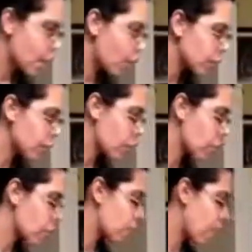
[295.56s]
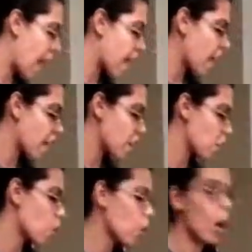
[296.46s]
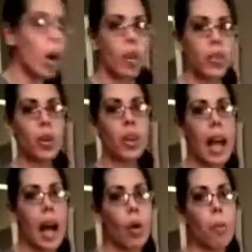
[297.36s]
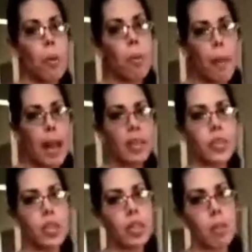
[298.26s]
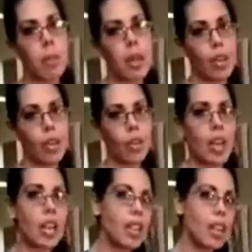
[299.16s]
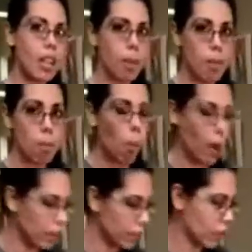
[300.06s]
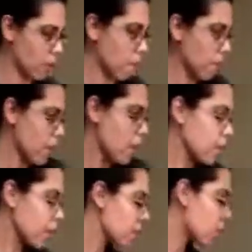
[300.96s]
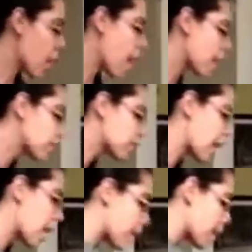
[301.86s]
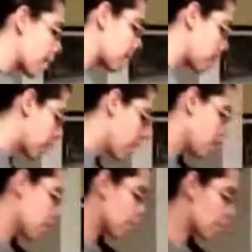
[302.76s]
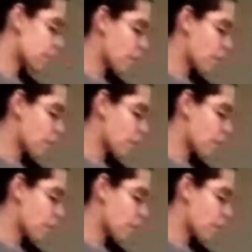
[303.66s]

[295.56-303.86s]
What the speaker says: and also the fat on it will also help bake the meat underneath and keep it moist. So go ahead and stab it, and